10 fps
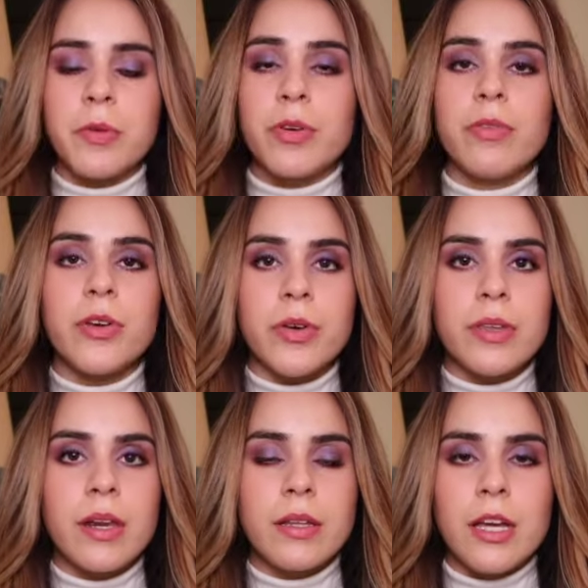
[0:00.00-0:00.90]
reviewing
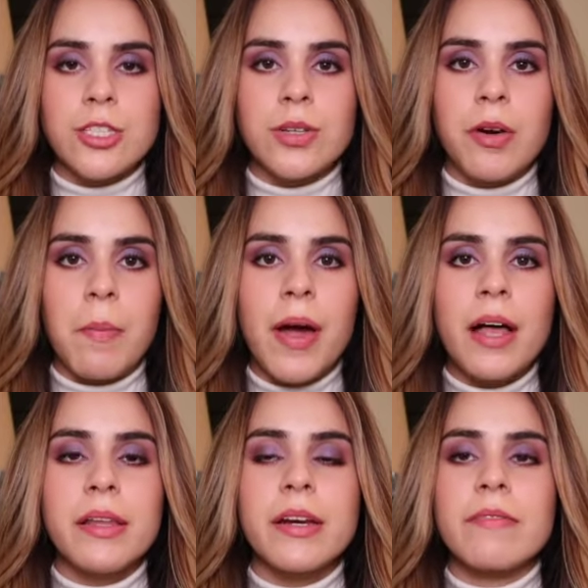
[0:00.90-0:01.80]
the Natasha Denona
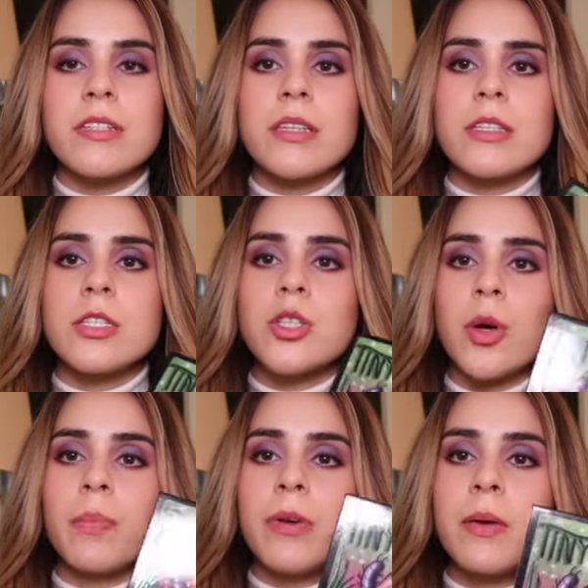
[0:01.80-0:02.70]
palette, and I've seen that
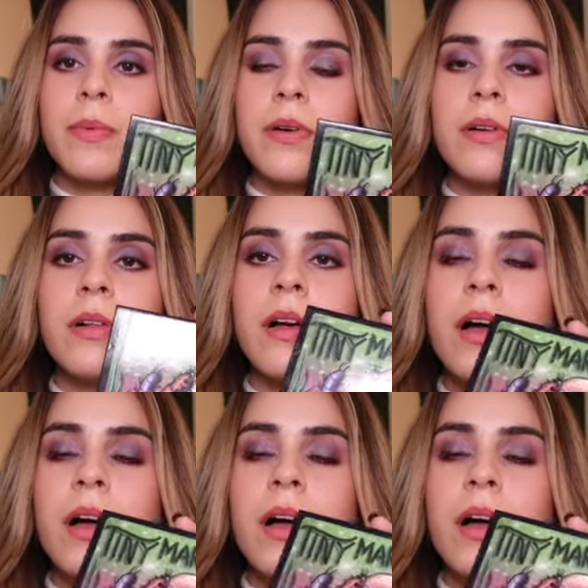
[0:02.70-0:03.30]
some people